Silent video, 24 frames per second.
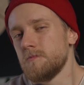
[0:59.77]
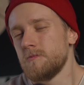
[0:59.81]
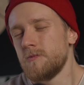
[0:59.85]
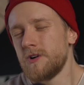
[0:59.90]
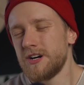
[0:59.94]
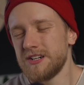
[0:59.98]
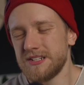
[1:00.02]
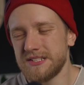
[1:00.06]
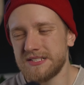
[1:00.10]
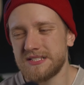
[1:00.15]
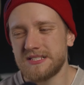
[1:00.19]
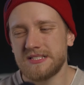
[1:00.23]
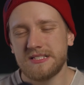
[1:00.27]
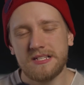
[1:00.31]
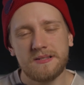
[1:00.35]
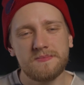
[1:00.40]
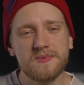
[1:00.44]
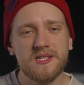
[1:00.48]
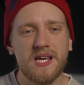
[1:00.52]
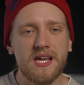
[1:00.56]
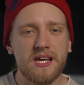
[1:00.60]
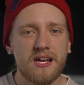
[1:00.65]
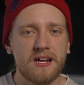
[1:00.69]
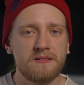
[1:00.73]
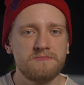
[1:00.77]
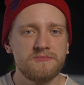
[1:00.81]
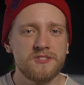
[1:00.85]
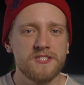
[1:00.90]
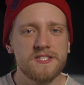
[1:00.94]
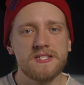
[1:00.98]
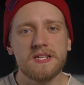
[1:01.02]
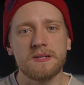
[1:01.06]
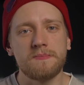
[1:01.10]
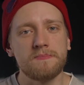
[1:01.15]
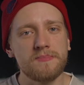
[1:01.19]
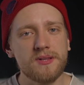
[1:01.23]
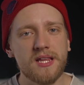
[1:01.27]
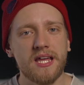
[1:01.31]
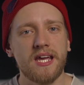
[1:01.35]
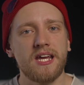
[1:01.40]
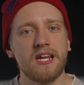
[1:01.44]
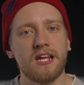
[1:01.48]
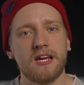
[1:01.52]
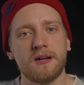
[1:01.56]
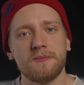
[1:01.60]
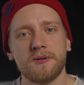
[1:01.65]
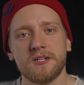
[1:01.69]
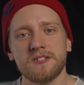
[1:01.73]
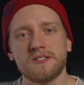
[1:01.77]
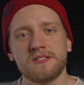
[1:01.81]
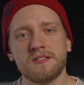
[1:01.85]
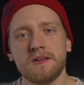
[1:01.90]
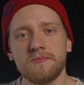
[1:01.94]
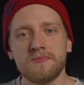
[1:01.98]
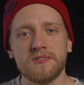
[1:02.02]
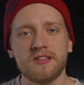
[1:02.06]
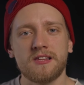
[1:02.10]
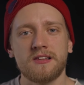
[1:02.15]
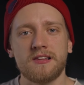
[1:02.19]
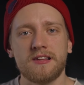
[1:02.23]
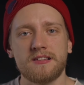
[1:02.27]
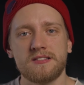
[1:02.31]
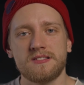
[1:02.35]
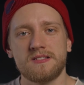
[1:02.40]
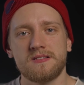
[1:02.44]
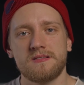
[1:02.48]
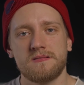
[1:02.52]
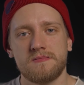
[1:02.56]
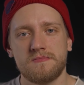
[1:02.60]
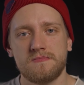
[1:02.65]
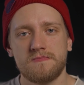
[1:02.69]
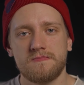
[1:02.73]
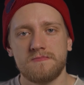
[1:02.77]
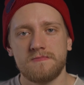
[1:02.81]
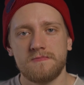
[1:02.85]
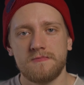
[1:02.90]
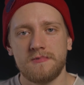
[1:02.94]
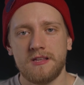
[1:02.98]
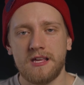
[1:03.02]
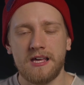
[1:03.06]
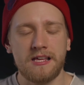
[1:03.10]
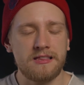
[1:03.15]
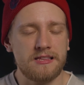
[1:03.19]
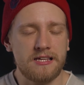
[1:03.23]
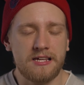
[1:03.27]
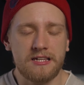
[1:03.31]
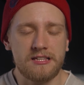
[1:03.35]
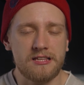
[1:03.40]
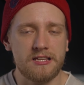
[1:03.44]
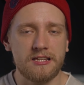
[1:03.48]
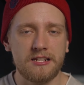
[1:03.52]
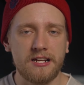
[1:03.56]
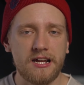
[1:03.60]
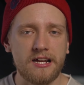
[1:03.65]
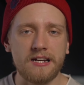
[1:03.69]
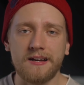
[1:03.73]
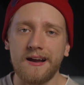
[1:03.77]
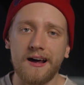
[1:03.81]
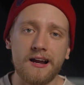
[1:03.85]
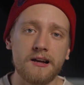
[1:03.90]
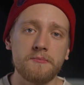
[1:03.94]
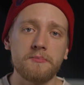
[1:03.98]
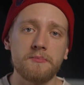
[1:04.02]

While it seems like I'm just complaining about something that's at the end of the day not